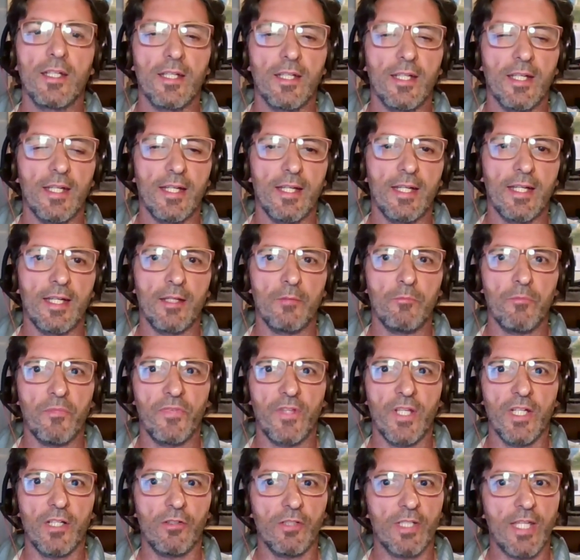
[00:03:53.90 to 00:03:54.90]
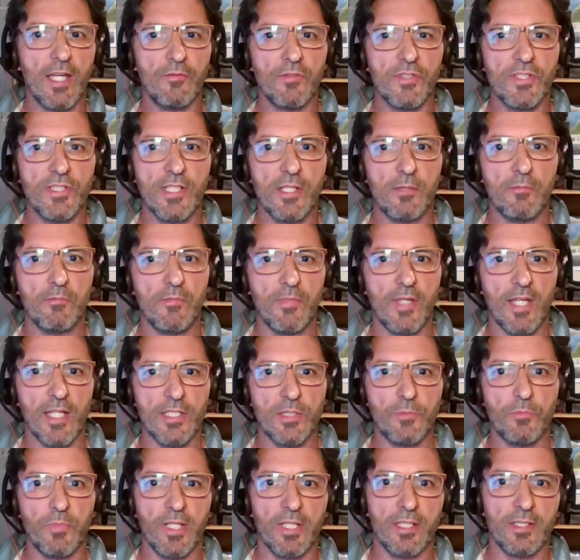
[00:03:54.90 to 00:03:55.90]
Then I'll cover some
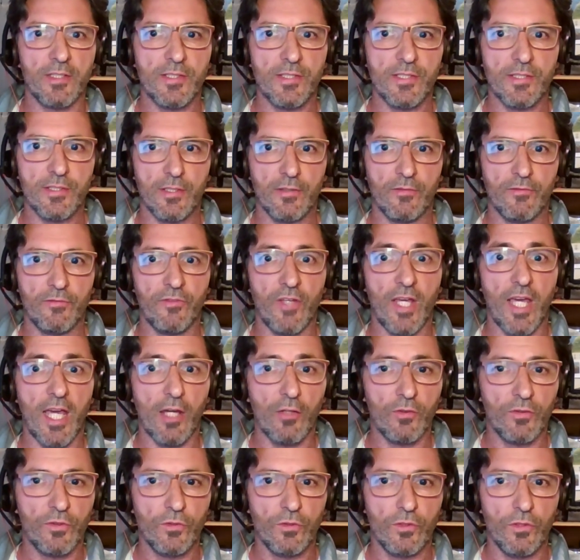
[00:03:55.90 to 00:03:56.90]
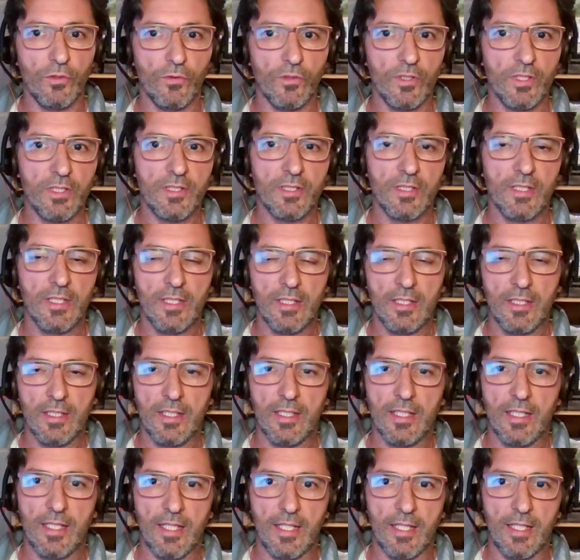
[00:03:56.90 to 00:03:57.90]
aspects of how to do it,
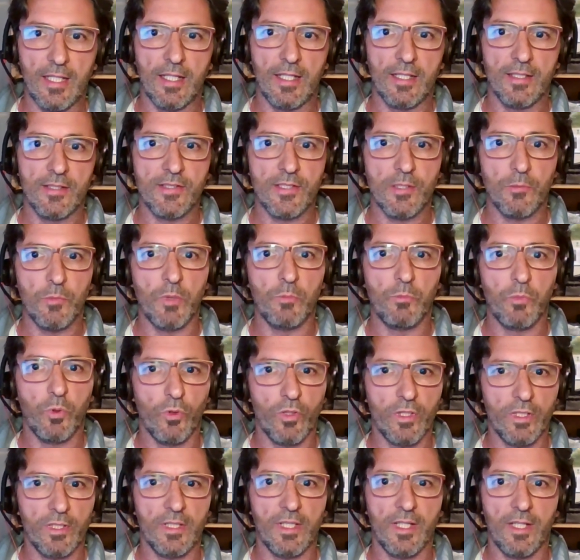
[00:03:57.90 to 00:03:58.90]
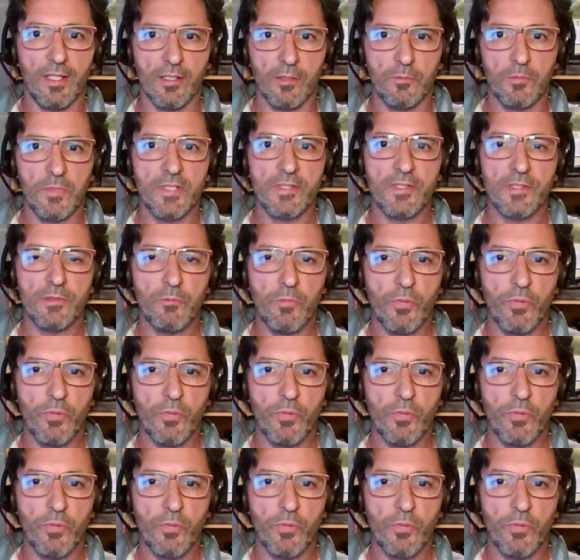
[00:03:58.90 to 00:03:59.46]
some important elements and